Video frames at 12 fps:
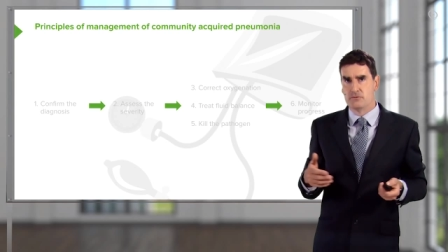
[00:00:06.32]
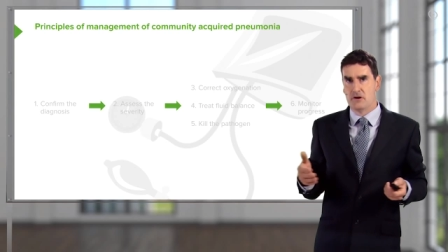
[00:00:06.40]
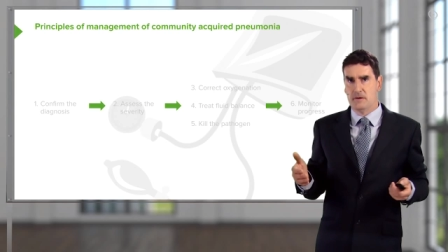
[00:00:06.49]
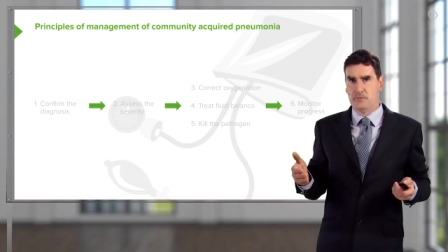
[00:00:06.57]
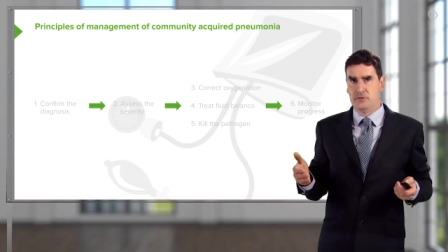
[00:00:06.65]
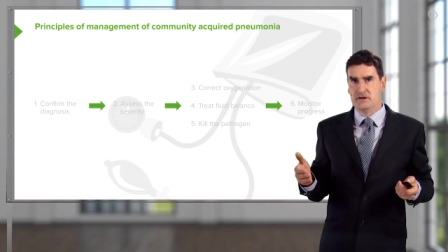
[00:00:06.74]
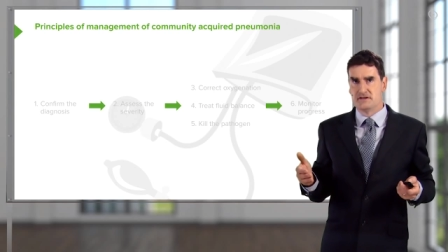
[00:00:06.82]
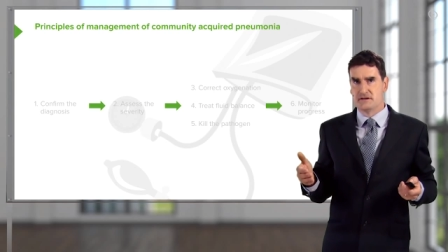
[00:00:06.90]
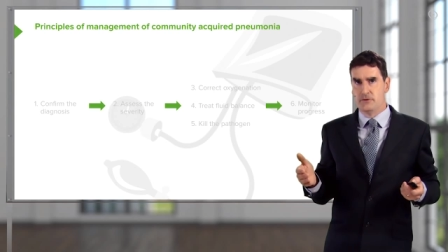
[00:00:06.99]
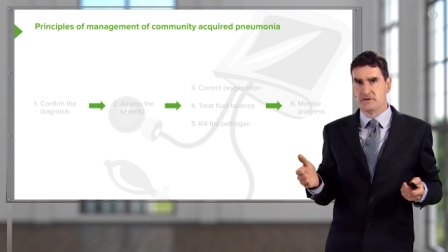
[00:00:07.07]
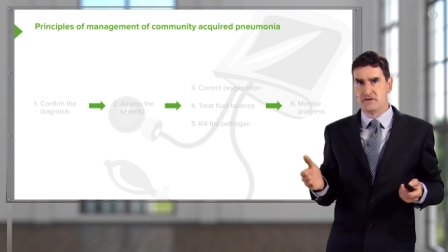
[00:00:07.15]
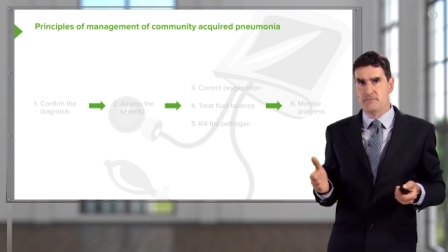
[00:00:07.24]
So what are the
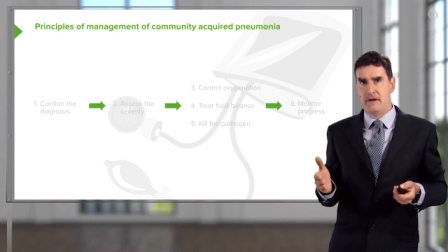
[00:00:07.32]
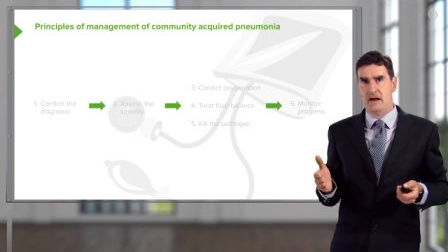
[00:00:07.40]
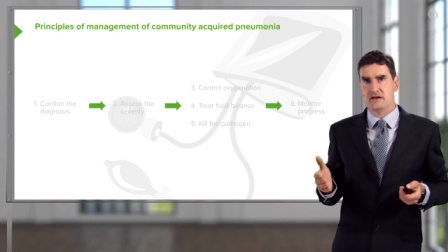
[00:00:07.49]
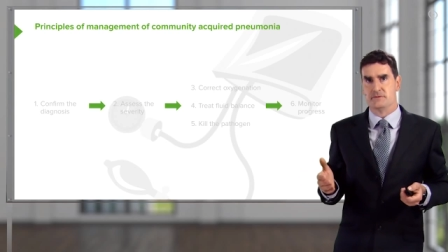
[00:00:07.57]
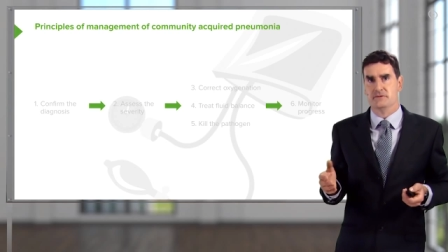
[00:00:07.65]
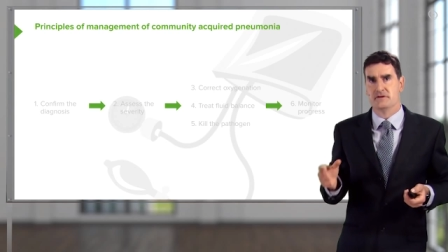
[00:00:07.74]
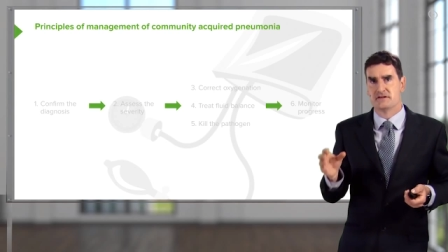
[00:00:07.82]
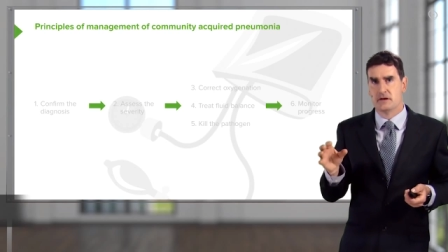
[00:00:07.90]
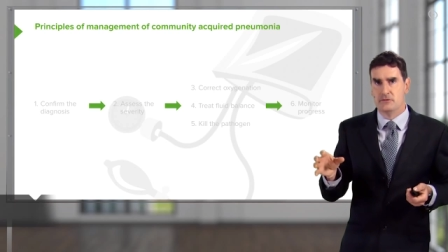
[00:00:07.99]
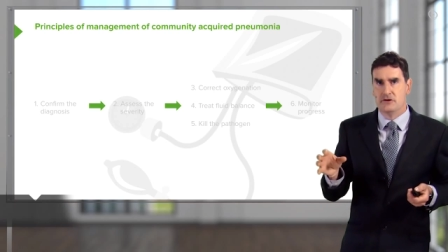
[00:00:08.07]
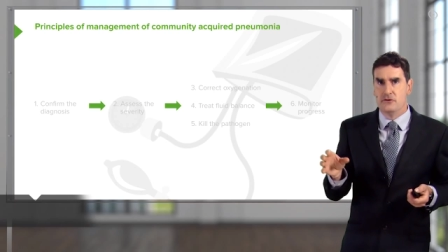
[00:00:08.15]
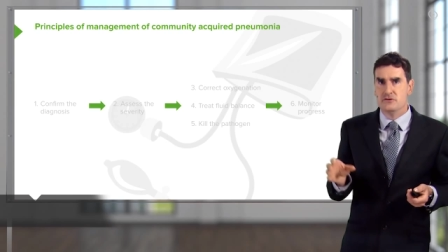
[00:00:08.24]
principles of management of
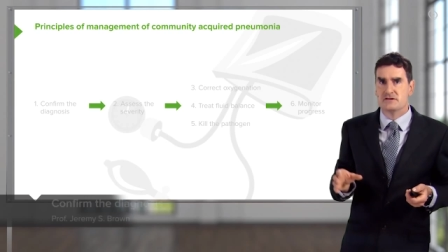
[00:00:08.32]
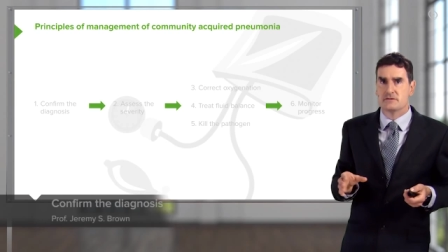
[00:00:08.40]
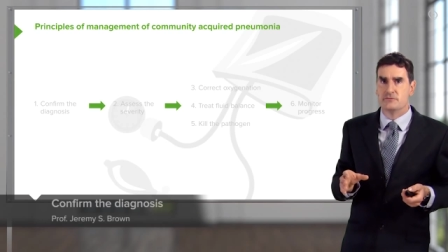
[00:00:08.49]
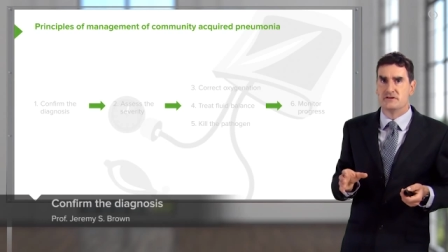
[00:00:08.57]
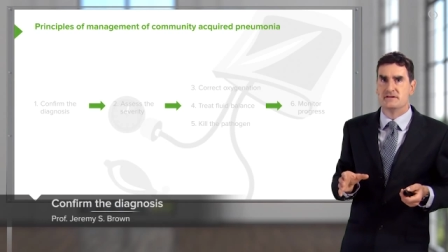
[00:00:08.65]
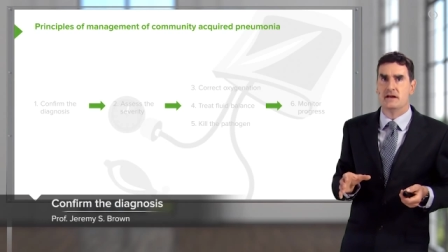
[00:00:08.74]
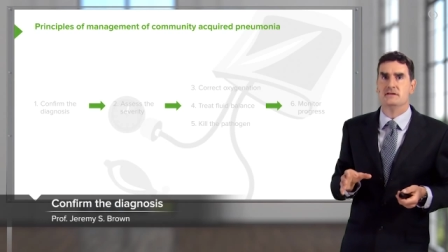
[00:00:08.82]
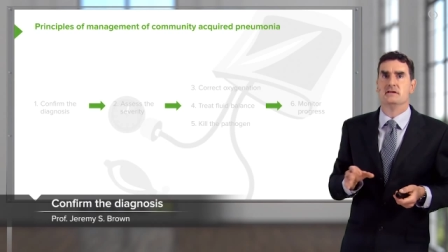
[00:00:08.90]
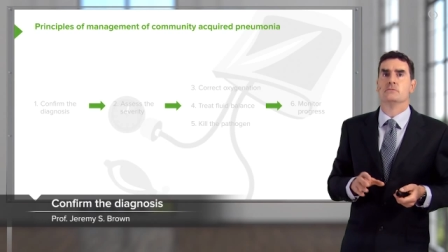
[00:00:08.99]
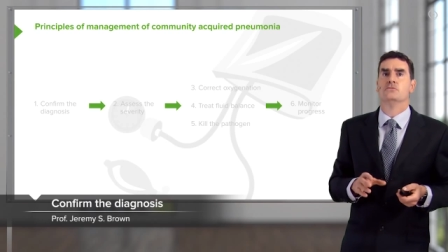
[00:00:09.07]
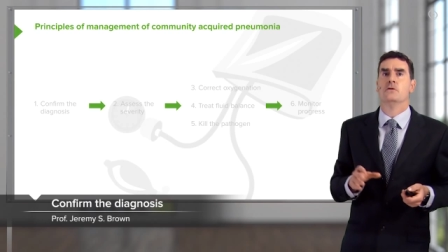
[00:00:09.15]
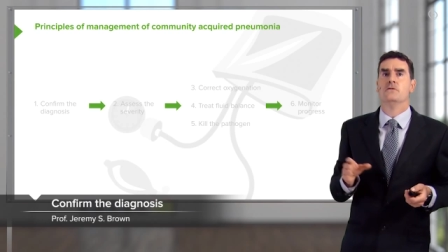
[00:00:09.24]
somebody who's
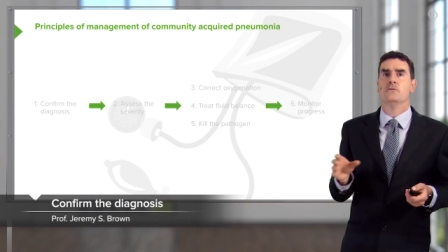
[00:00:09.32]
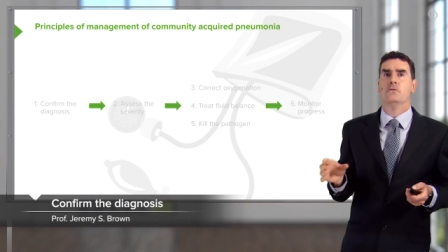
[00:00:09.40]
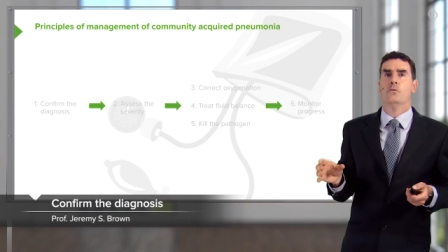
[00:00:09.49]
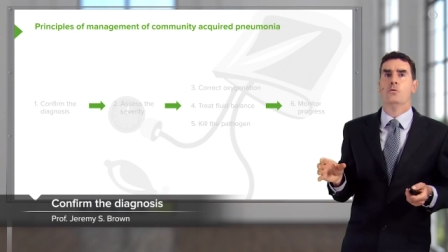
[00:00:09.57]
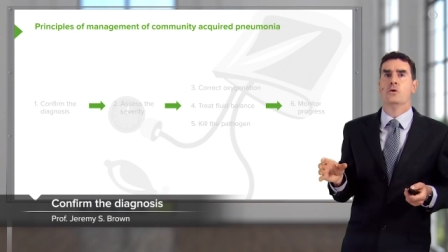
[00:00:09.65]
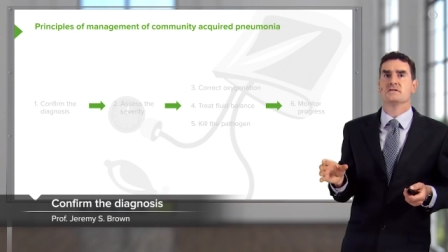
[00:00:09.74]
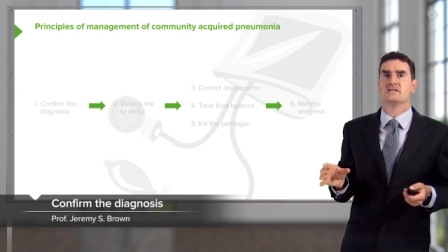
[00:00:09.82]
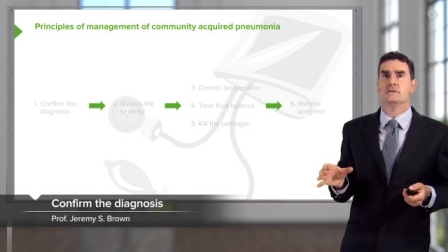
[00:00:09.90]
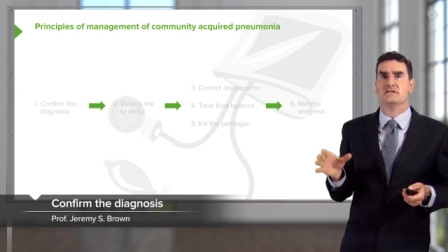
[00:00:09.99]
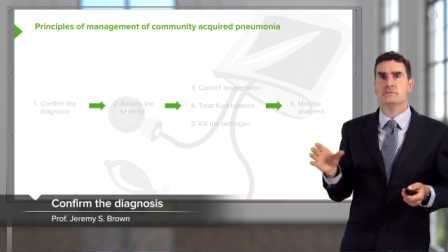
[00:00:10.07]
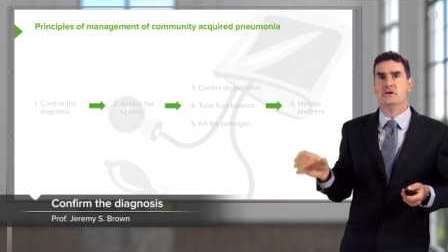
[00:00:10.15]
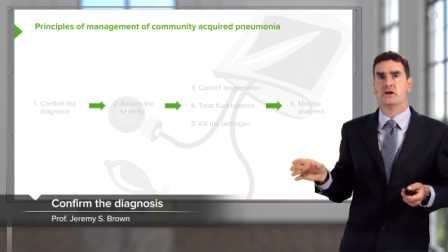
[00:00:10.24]
presenting with what
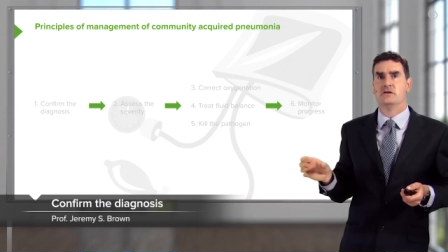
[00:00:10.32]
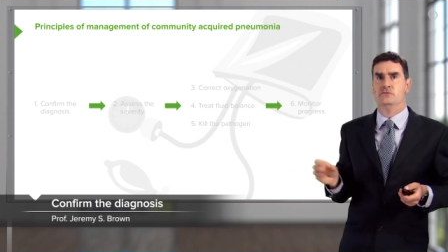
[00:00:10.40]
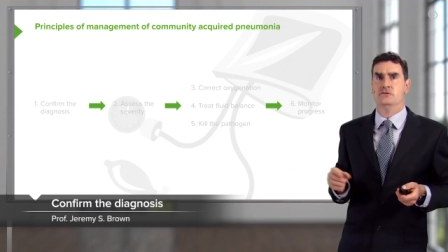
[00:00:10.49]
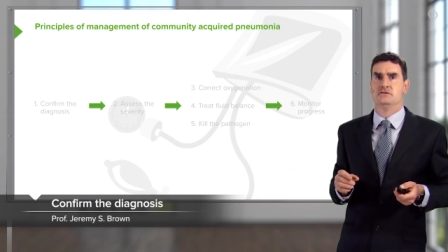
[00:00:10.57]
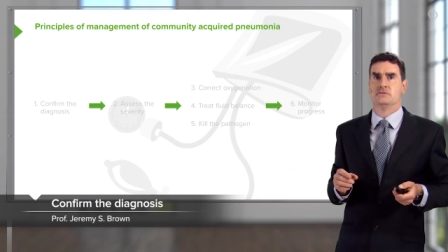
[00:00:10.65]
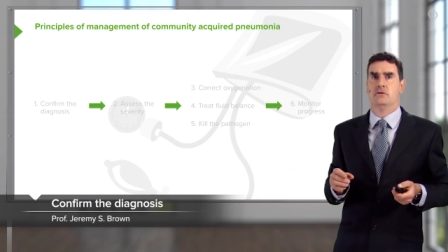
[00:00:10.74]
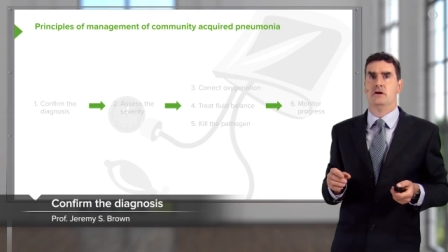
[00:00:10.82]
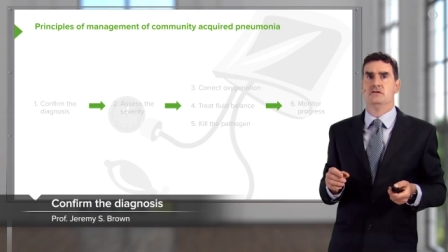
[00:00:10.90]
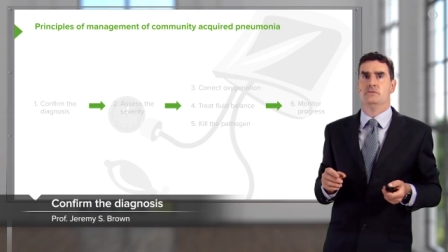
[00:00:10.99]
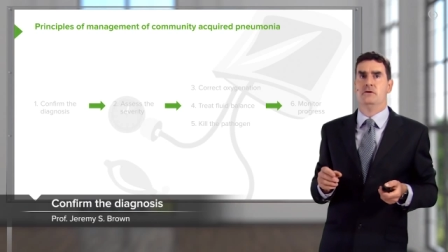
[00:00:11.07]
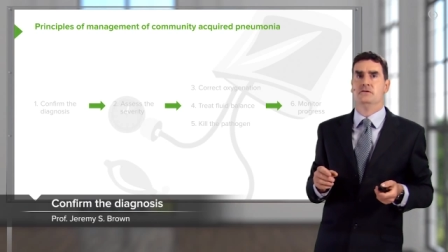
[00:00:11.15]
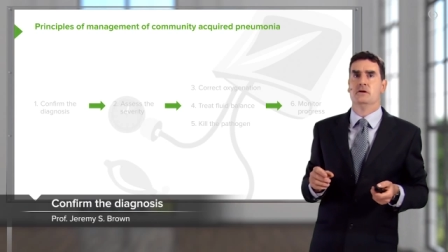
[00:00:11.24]
seems to be a community-acquired
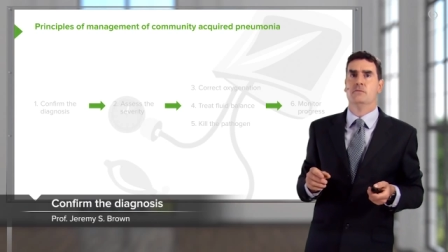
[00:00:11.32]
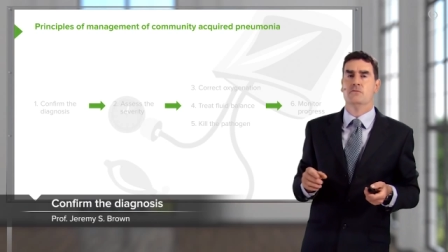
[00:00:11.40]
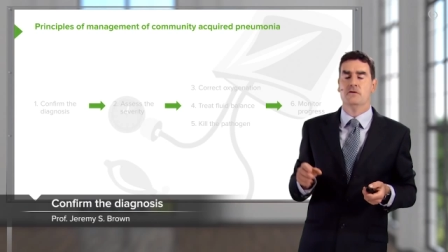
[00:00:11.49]
pneumonia?